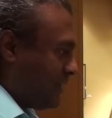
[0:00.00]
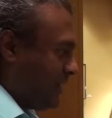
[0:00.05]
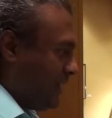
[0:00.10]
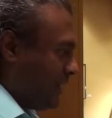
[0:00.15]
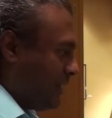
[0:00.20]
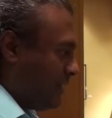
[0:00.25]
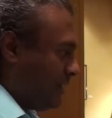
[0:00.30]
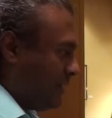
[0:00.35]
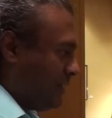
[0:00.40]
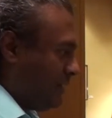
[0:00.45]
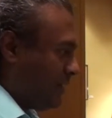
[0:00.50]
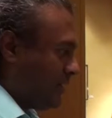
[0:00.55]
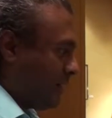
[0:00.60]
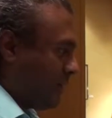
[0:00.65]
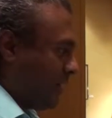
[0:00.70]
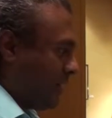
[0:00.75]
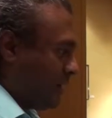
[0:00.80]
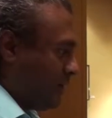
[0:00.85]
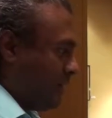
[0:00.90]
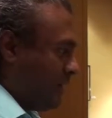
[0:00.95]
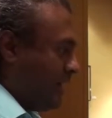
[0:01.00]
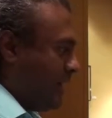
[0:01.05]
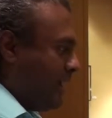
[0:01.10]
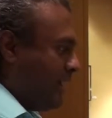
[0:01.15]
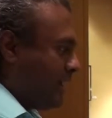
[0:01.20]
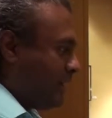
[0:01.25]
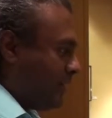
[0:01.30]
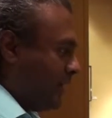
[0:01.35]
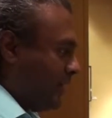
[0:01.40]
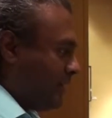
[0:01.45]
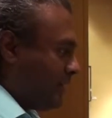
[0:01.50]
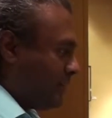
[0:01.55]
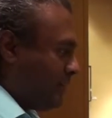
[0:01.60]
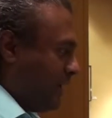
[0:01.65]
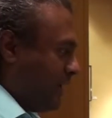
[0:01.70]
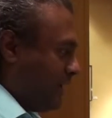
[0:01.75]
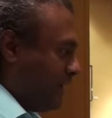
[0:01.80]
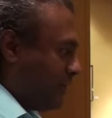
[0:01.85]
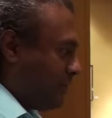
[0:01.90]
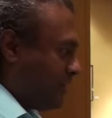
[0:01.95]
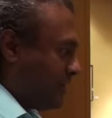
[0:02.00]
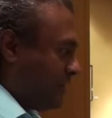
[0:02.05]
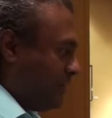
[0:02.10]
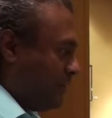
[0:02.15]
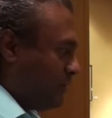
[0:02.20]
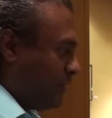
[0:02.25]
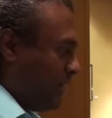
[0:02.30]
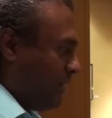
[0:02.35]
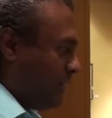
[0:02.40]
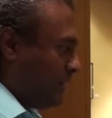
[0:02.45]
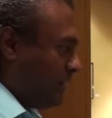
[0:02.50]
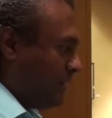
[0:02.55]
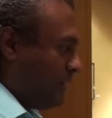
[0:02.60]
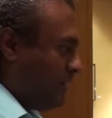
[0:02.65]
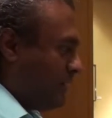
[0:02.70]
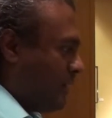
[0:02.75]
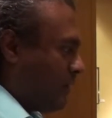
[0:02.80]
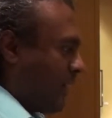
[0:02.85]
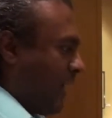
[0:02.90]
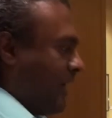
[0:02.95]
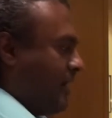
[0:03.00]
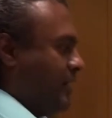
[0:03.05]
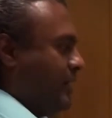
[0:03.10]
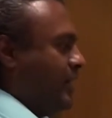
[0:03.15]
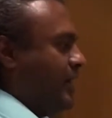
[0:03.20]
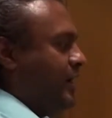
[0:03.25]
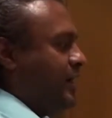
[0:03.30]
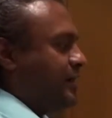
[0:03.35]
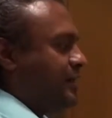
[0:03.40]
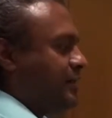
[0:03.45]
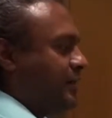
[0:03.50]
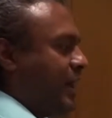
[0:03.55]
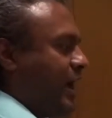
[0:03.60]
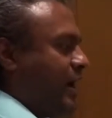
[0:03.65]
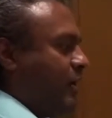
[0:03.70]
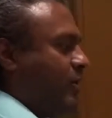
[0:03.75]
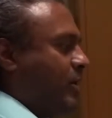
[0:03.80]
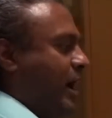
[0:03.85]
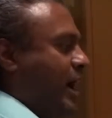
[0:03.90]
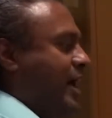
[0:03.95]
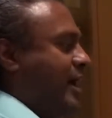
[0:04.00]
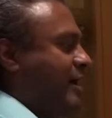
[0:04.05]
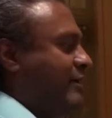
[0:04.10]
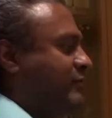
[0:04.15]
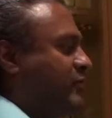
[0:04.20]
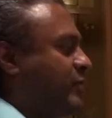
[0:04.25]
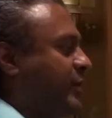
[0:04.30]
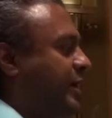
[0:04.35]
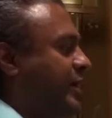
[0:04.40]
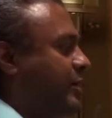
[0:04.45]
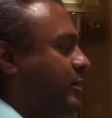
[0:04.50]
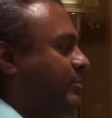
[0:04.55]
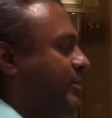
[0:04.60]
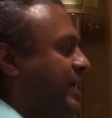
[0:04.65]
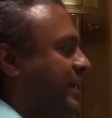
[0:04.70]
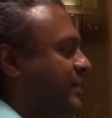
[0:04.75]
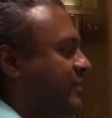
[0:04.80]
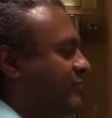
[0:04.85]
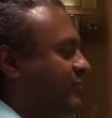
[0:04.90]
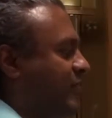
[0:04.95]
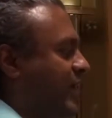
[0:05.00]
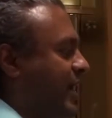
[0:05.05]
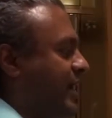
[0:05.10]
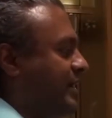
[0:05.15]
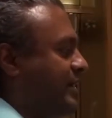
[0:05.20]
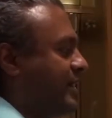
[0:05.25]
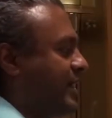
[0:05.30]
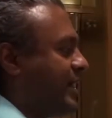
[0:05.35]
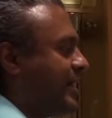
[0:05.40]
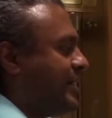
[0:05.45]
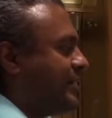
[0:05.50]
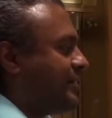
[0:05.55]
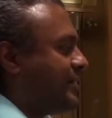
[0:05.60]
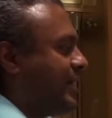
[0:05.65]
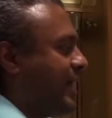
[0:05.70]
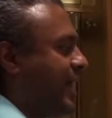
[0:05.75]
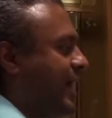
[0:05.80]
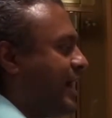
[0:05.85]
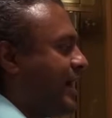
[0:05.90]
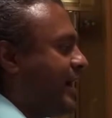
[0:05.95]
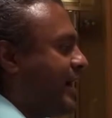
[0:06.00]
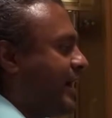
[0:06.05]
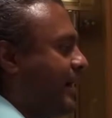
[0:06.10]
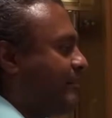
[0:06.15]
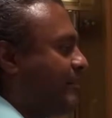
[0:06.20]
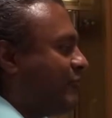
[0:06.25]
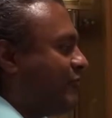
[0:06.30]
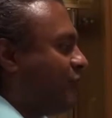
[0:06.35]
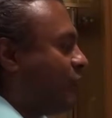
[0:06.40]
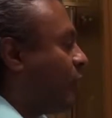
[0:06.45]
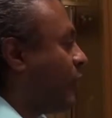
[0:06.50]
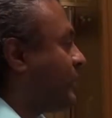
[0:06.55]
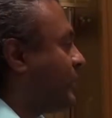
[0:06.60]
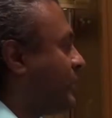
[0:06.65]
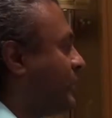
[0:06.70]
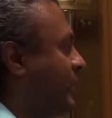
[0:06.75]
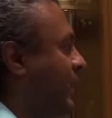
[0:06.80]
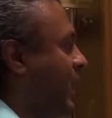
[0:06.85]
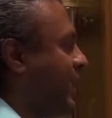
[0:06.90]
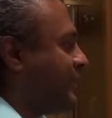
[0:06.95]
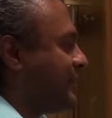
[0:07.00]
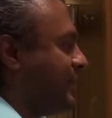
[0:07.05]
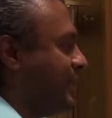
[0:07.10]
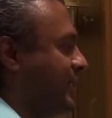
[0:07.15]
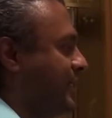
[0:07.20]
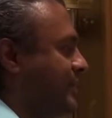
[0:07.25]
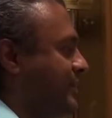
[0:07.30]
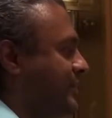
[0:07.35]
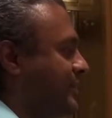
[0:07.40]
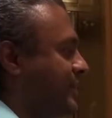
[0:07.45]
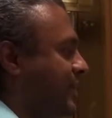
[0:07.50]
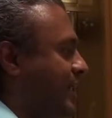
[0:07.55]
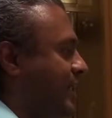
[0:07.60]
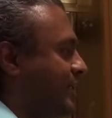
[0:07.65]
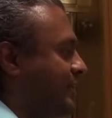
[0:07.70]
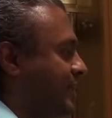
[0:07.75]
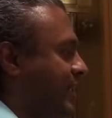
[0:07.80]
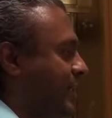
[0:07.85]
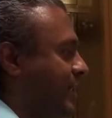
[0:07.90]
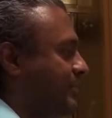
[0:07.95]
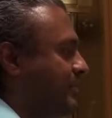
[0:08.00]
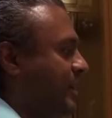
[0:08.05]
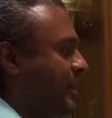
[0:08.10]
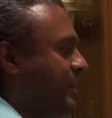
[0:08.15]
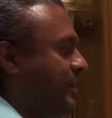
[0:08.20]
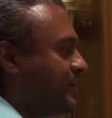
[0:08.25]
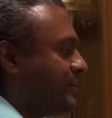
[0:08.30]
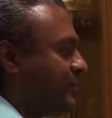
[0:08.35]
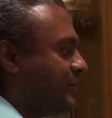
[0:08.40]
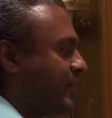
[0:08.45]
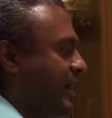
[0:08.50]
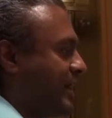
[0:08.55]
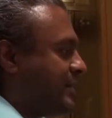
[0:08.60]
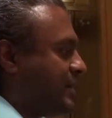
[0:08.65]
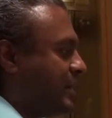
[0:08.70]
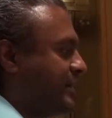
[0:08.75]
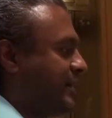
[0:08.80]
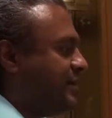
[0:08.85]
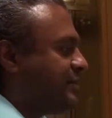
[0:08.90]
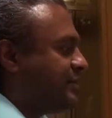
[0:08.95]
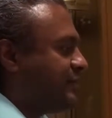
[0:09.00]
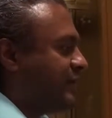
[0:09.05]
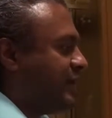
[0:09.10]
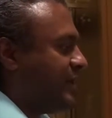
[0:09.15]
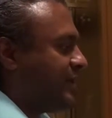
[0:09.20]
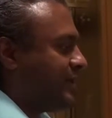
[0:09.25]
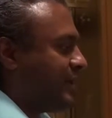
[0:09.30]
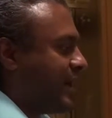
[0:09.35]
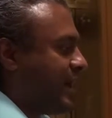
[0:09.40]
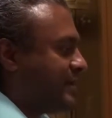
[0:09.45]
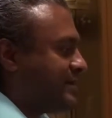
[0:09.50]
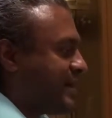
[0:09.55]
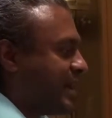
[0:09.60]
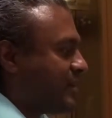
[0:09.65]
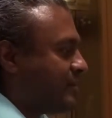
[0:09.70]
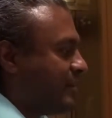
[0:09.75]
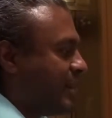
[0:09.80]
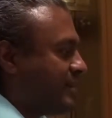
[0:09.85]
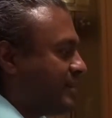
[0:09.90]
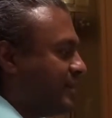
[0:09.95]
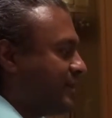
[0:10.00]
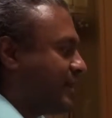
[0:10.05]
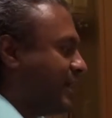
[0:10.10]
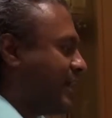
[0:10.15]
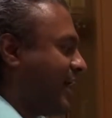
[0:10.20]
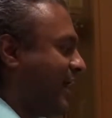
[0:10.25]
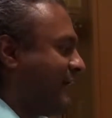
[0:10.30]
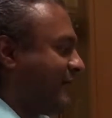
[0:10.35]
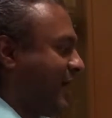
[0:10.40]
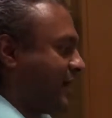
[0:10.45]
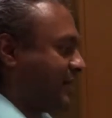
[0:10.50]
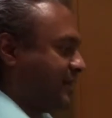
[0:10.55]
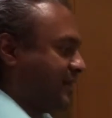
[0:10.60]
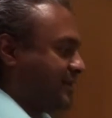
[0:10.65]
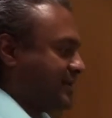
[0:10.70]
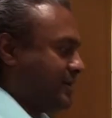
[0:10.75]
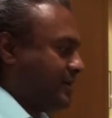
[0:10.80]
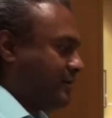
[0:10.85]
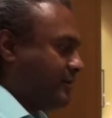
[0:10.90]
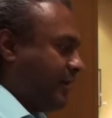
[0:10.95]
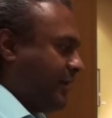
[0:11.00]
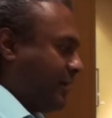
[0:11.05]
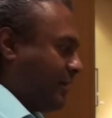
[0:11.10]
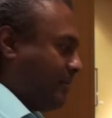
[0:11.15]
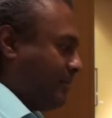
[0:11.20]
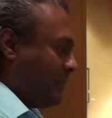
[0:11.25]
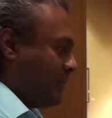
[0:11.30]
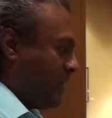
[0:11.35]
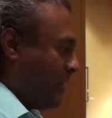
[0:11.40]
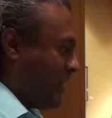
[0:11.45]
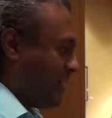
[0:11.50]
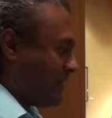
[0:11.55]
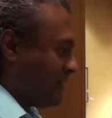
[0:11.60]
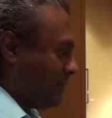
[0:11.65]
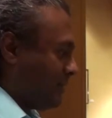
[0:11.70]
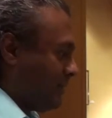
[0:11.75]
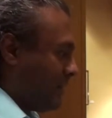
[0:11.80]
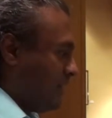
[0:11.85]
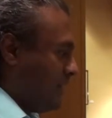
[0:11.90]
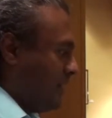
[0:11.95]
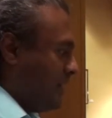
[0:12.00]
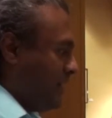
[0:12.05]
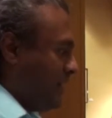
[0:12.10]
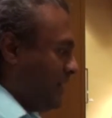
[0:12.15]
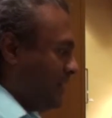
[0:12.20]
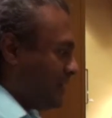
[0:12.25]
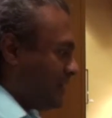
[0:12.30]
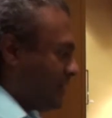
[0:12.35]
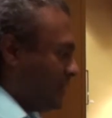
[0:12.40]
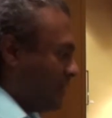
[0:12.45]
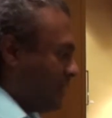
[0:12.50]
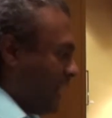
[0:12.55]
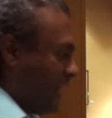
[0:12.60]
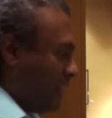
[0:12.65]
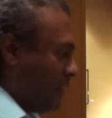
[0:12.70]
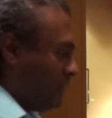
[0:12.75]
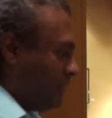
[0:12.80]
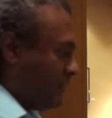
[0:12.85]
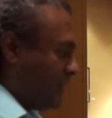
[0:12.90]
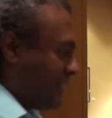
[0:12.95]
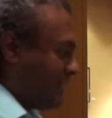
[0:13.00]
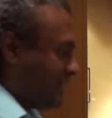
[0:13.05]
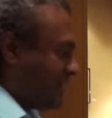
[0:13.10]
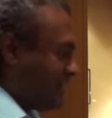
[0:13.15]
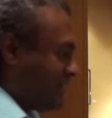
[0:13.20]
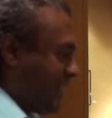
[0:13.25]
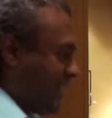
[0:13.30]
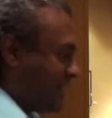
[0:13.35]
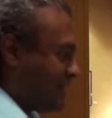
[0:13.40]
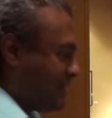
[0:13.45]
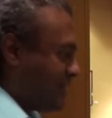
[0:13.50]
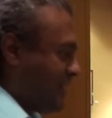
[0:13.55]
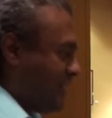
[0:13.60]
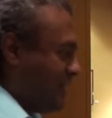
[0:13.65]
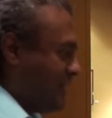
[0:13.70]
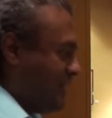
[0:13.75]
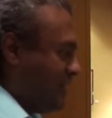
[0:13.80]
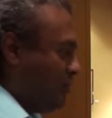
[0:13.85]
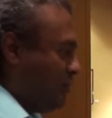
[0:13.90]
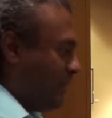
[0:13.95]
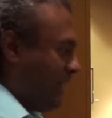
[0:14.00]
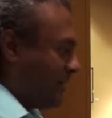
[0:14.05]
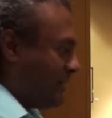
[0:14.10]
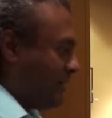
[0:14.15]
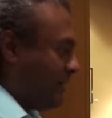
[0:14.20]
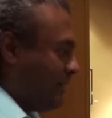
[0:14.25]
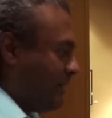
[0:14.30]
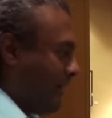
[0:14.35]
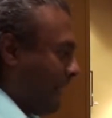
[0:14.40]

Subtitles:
here, there we go. Greeter equals new greeter. Okay, so now I have greeter being defined as before the class is set up, so that each of these test methods can have access to the greeter. Awesome. So now let's test a new method.